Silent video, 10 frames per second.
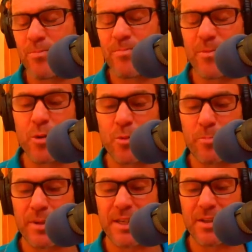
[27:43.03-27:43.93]
your
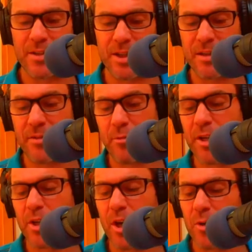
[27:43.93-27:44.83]
particular
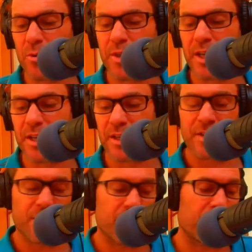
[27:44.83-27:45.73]
thresholds, then it
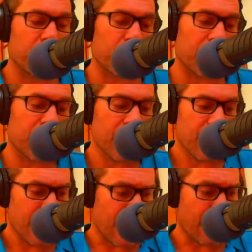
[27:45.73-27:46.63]
does give you a
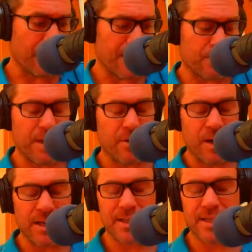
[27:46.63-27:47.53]
much better
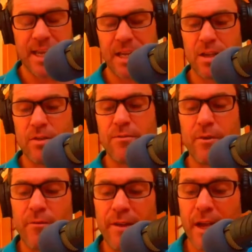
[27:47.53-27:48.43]
understanding
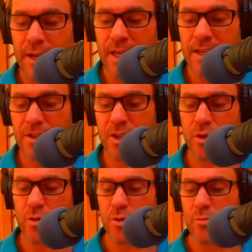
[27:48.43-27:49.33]
of how to
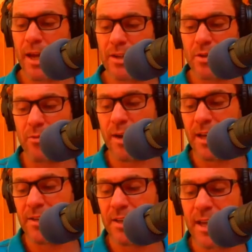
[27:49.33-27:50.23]
execute your race on
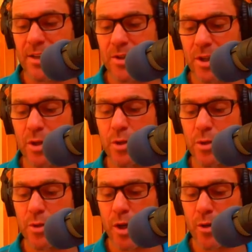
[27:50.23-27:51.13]
race day, so that you
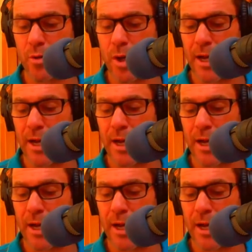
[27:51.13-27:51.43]
do know